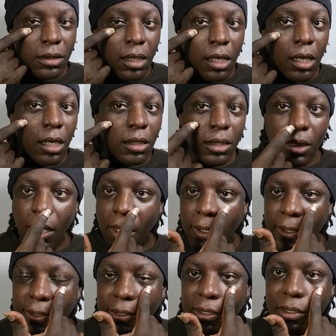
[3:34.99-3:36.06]
all
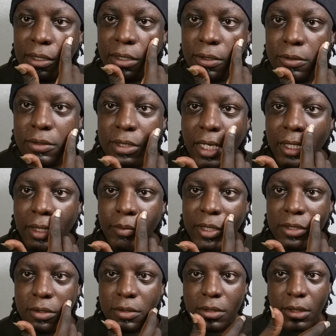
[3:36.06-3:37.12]
of the little tiny
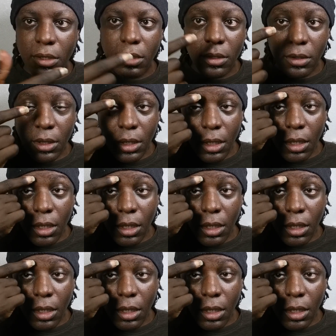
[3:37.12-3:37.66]
muscles here,